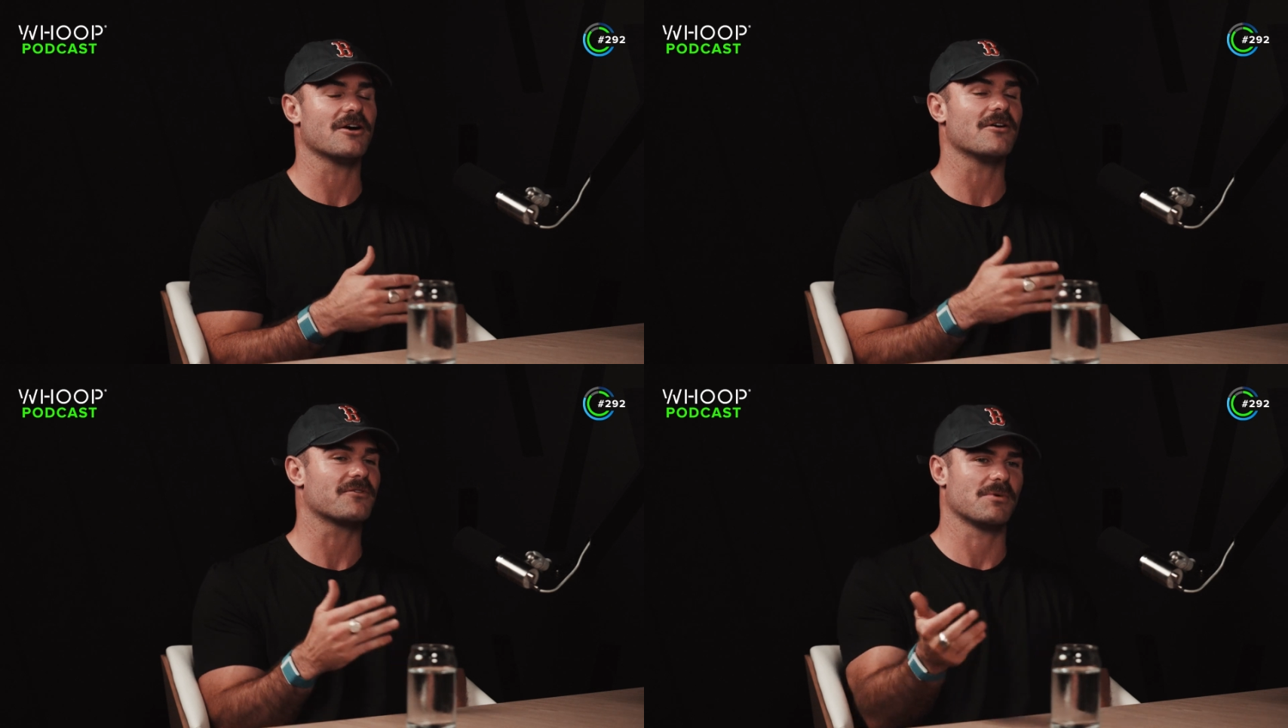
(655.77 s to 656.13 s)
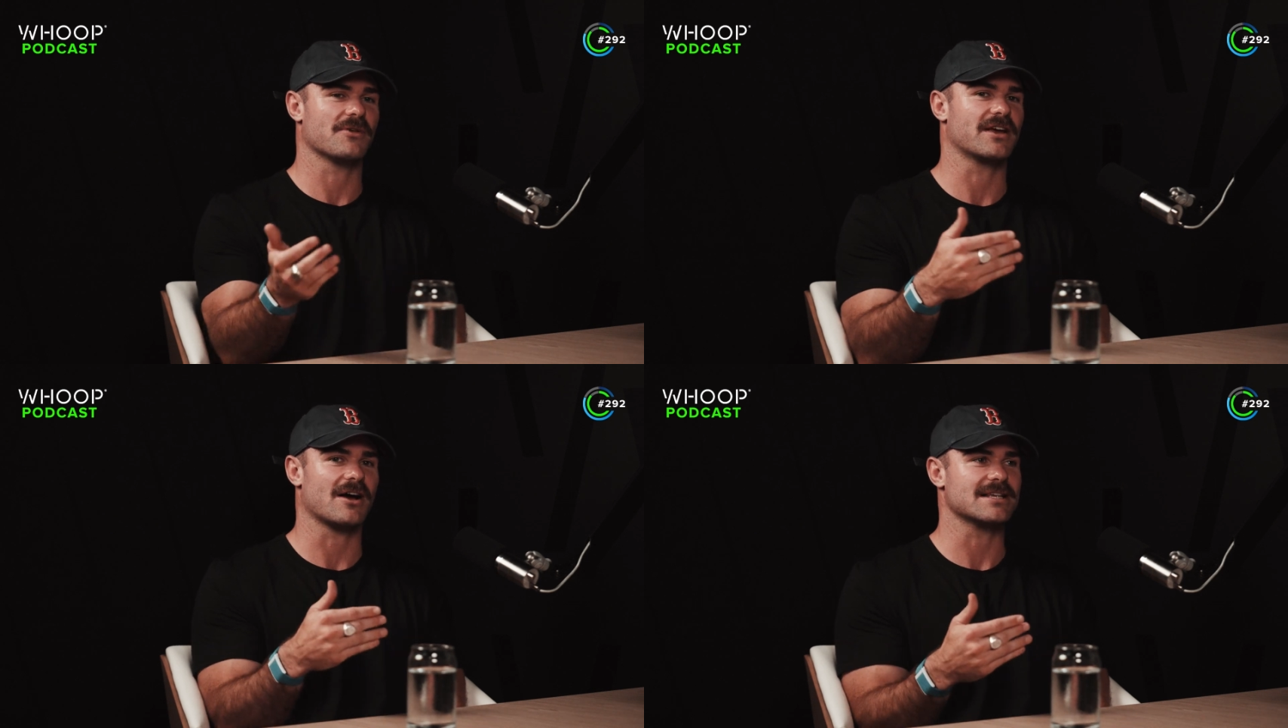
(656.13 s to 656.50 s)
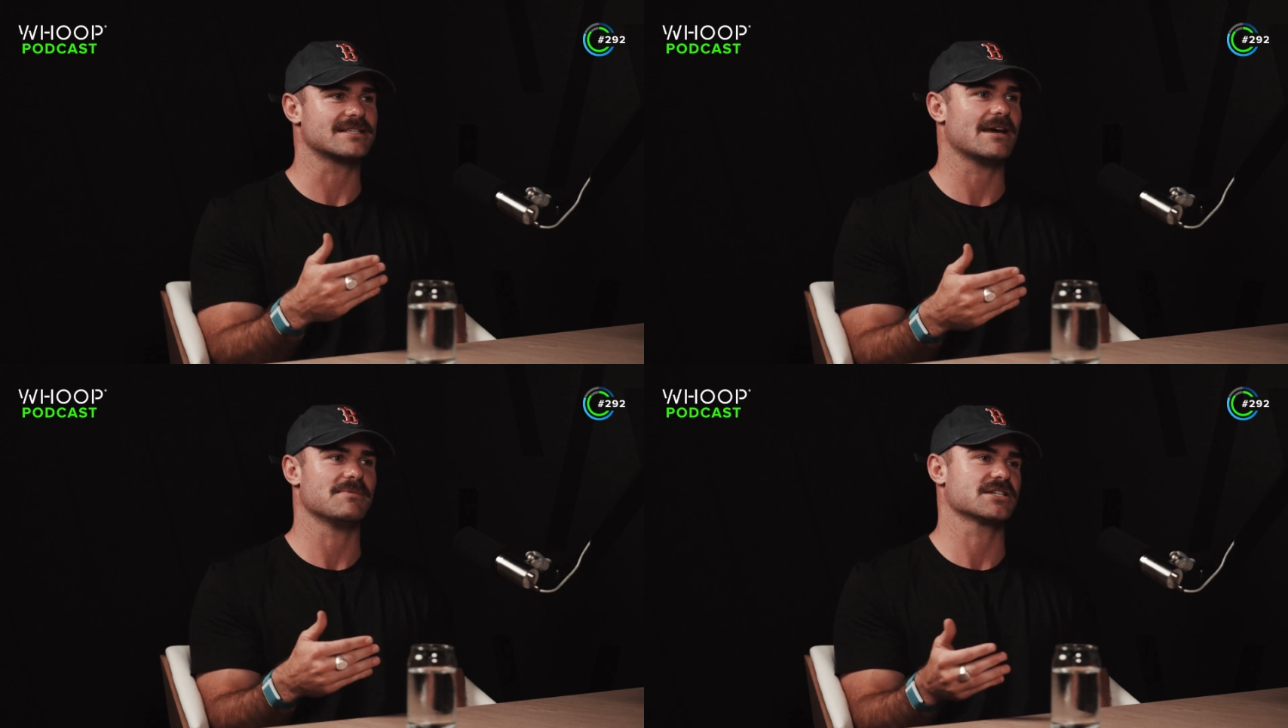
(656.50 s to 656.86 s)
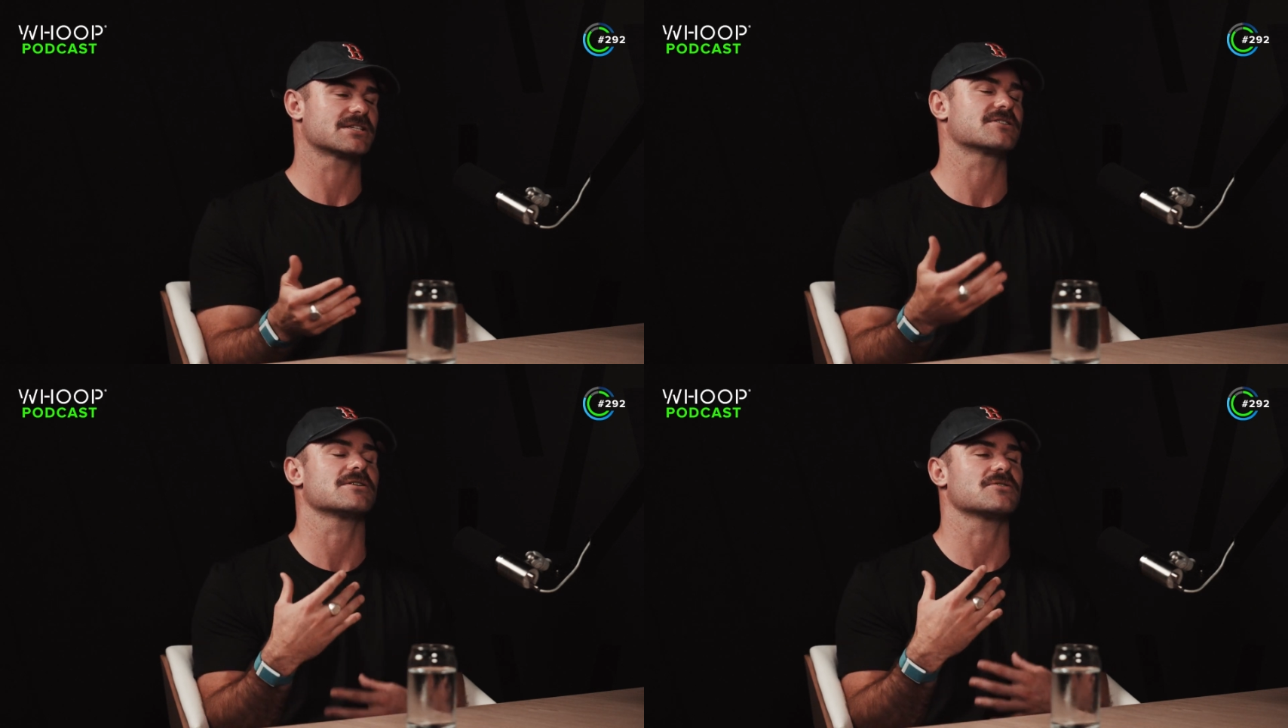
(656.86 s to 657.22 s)
not from what the guy said, but just
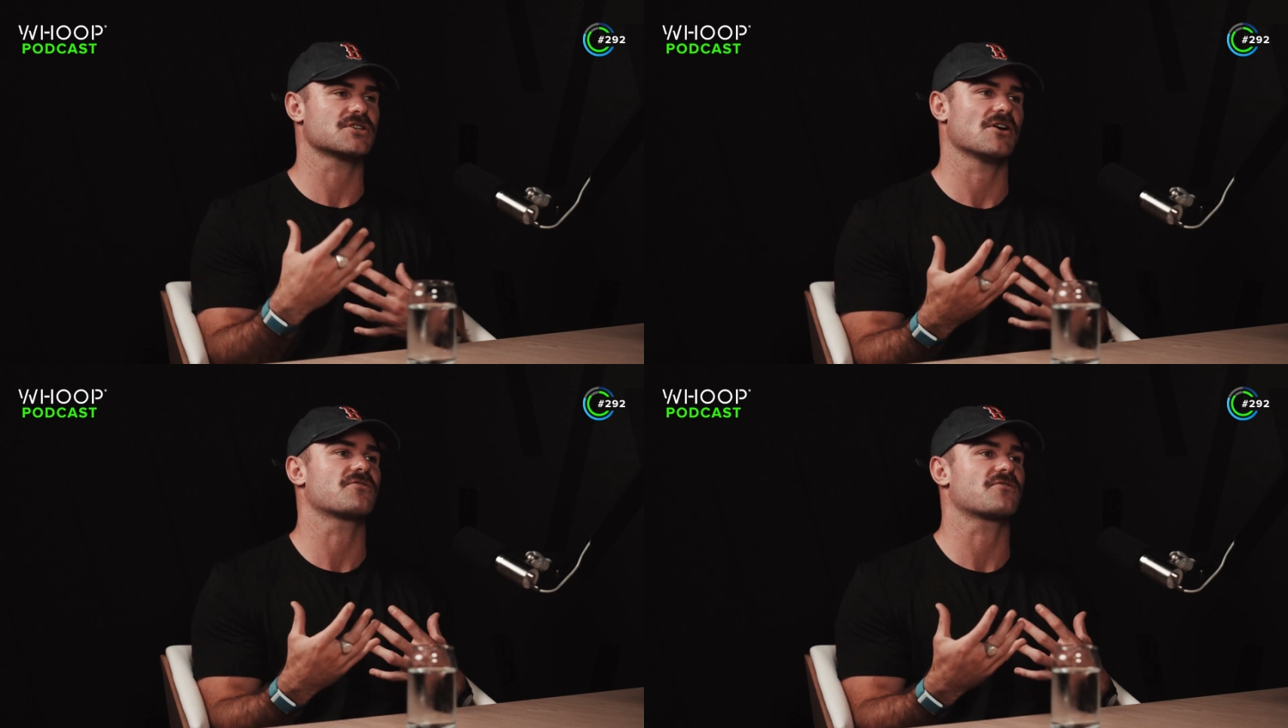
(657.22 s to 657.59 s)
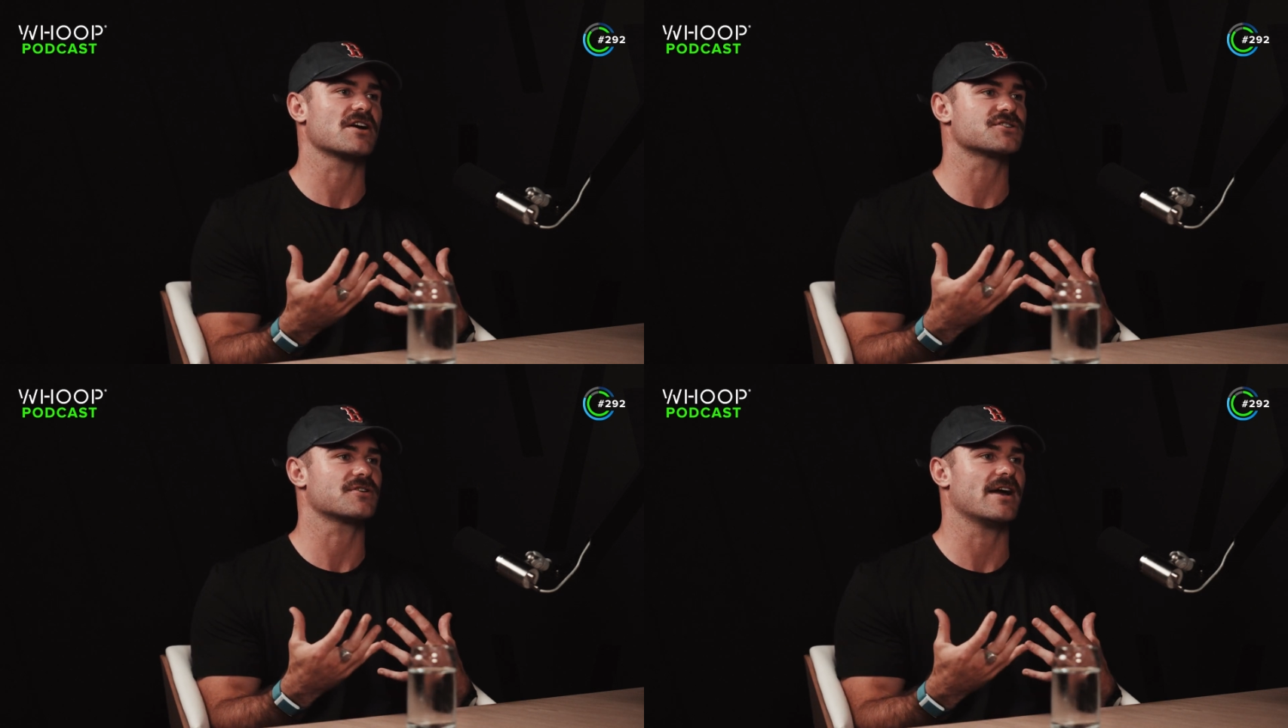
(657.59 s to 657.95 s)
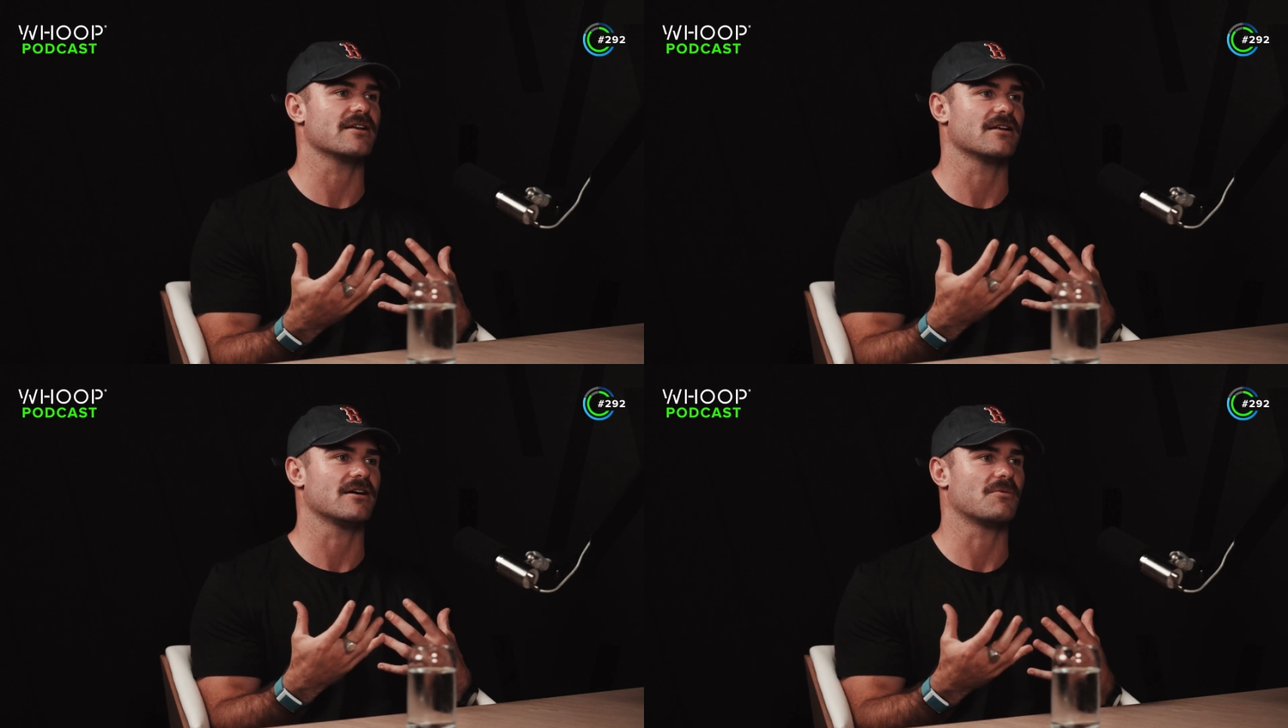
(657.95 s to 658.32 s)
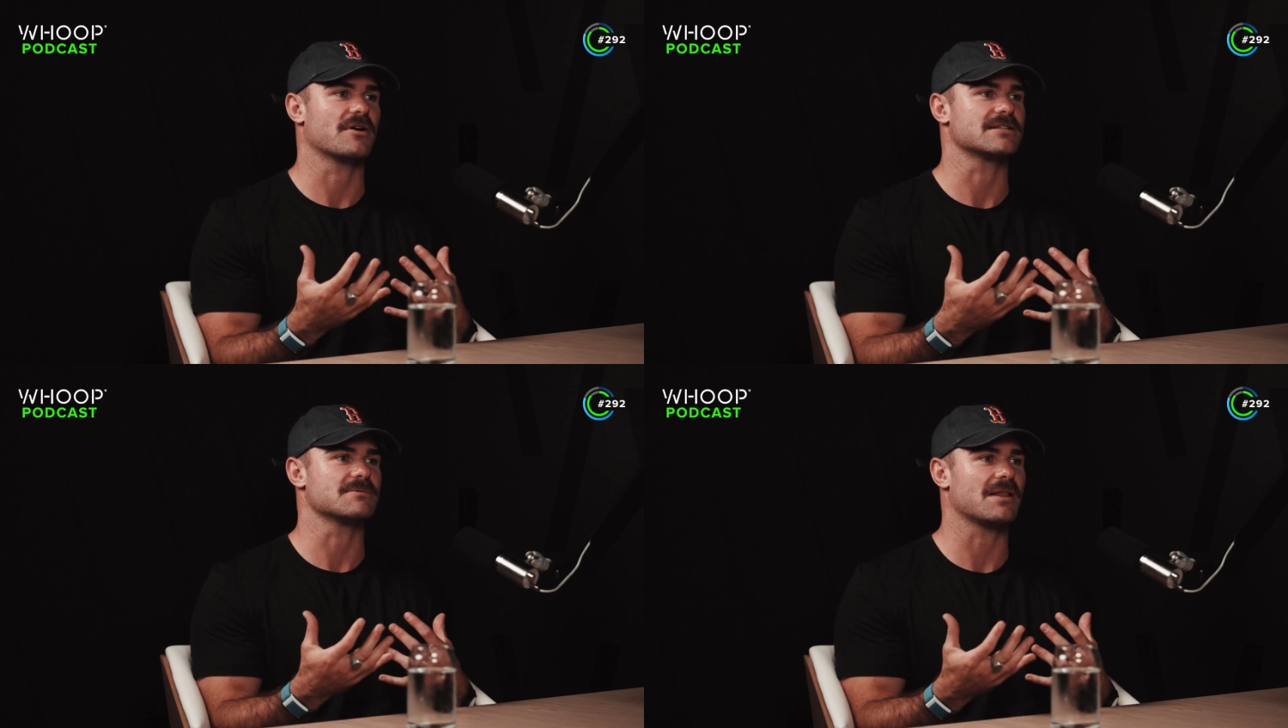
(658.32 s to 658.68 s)
because I was so frustrated. I
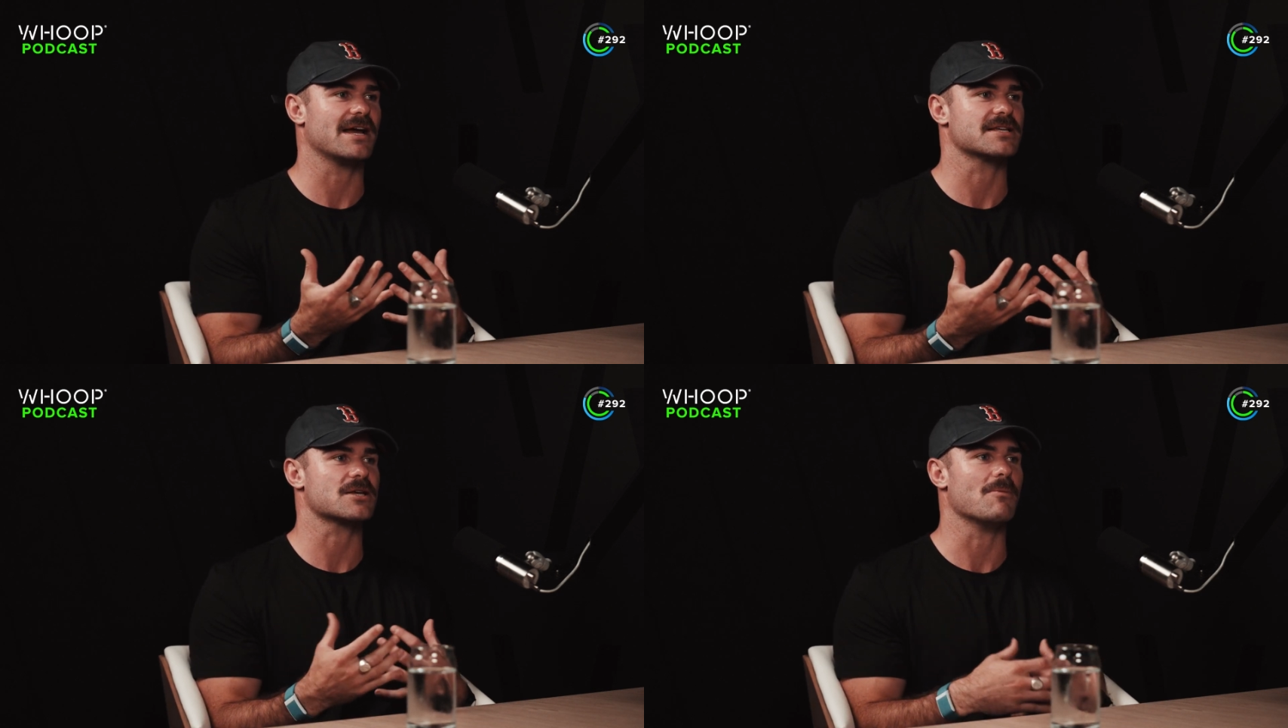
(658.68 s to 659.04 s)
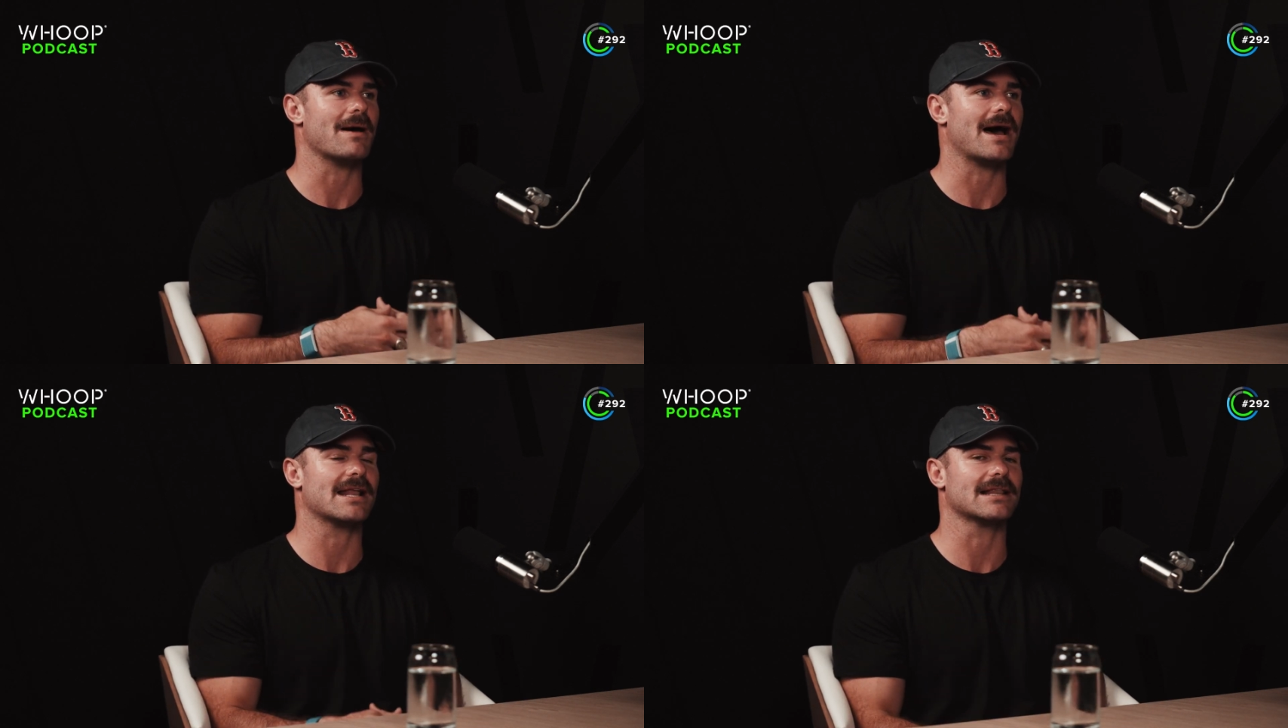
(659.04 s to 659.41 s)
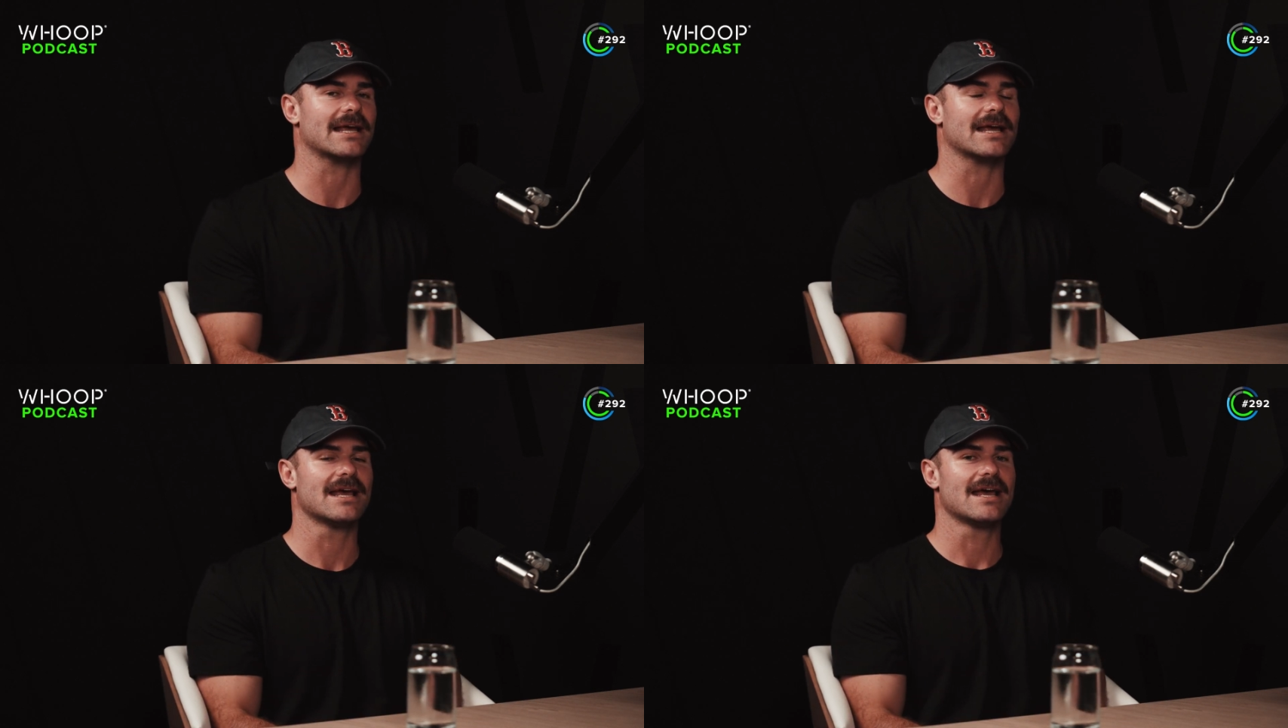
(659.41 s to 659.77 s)
wanted to play so badly.